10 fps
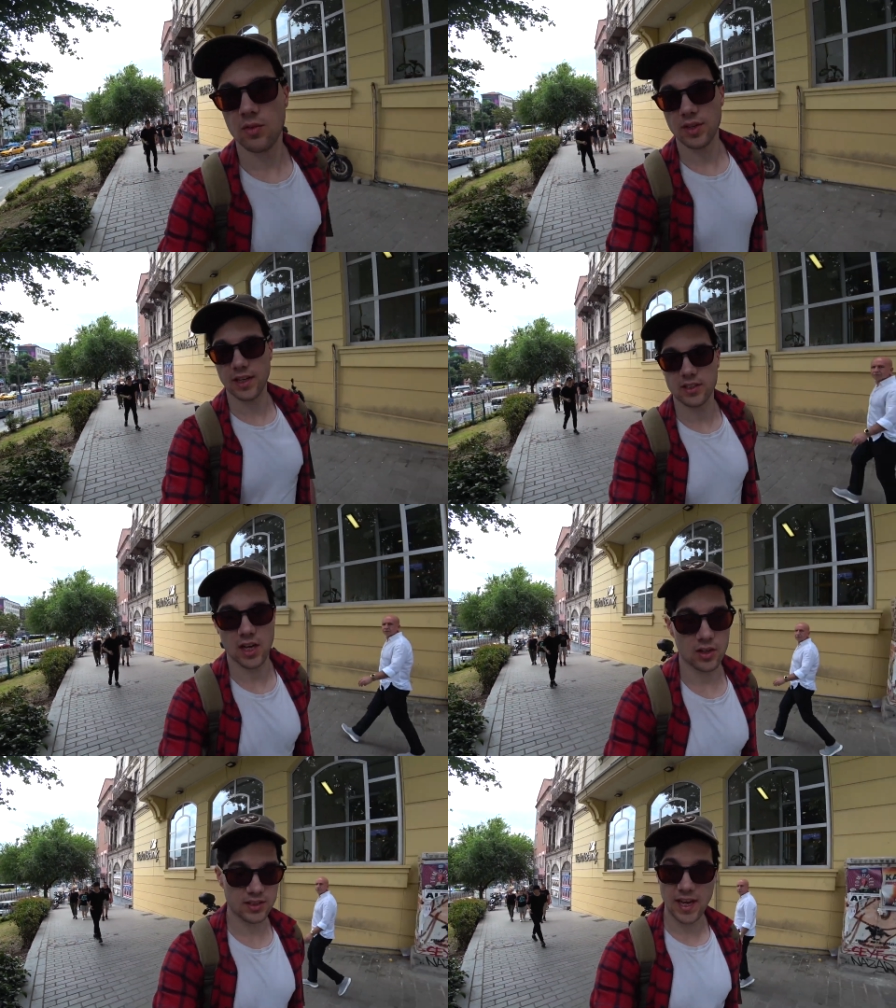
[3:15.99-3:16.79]
we go to the
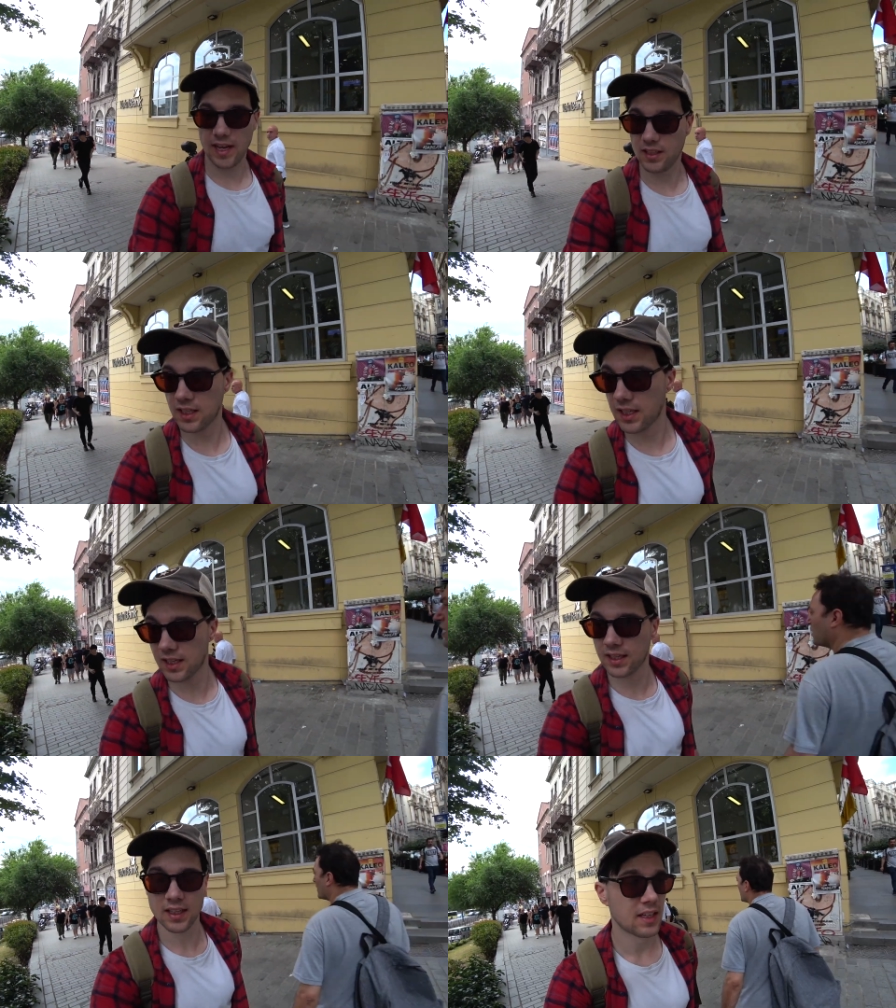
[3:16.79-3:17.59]
hotel.
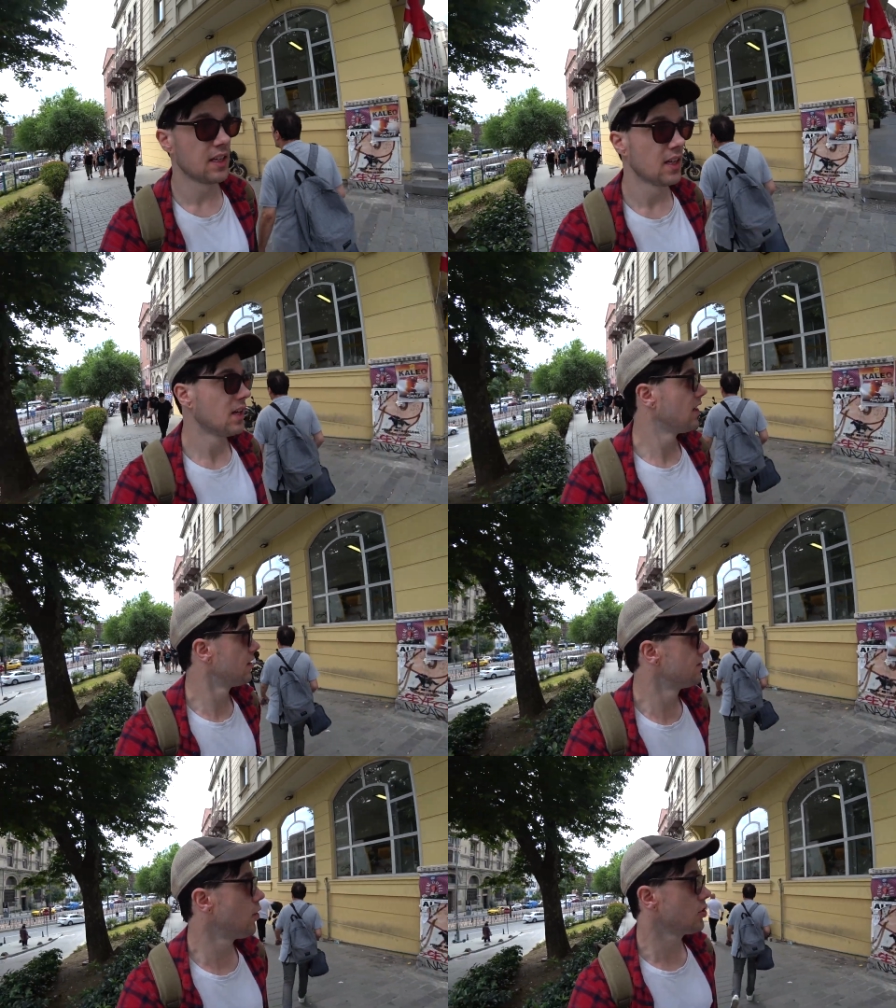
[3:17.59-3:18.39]

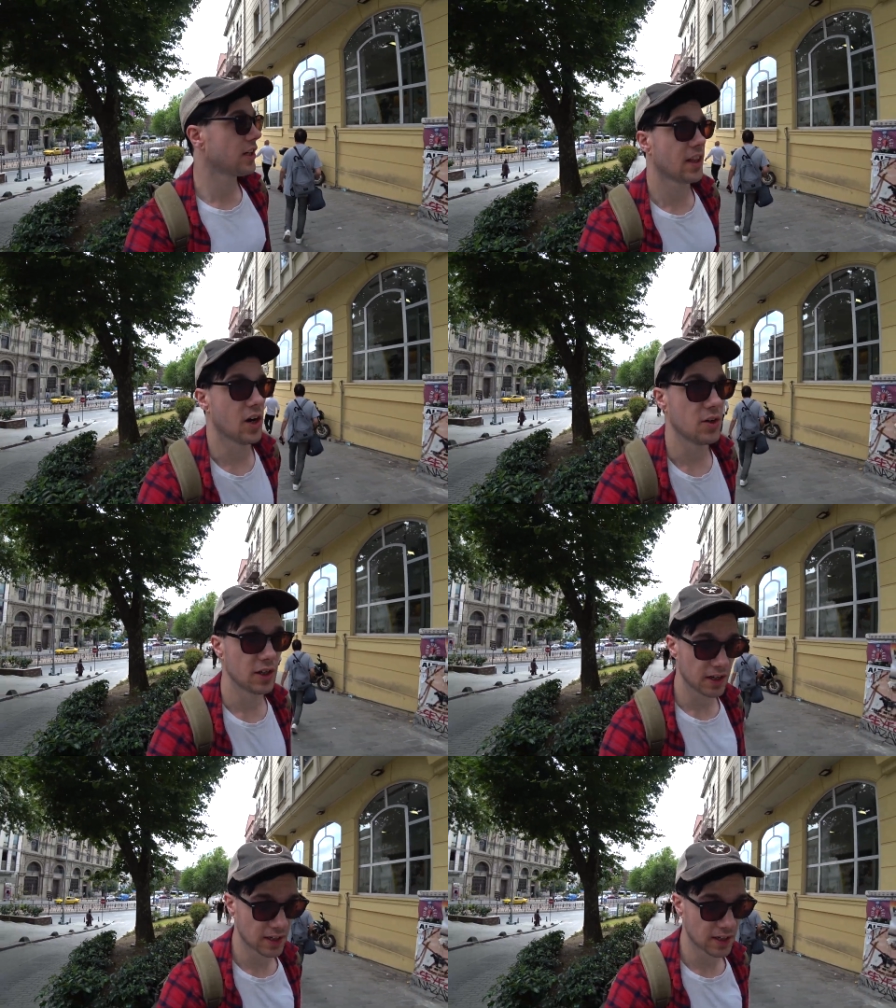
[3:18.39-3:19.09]
Unfortunately though,